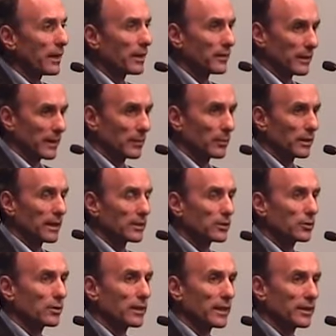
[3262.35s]
and again, we'd like
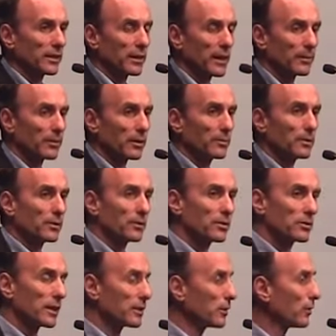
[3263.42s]
to do a lending library
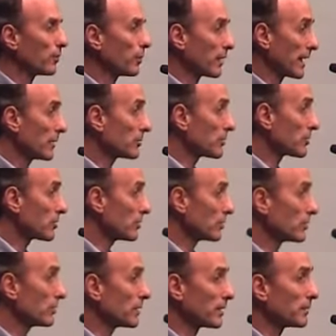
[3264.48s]
because I know when I was a
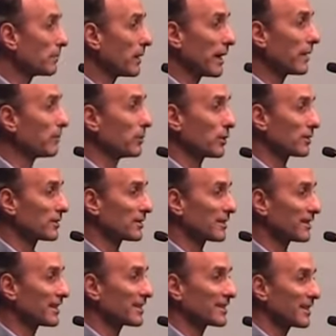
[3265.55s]
student, we didn't buy
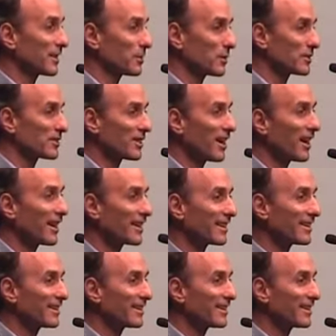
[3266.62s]
books unless they were assigned.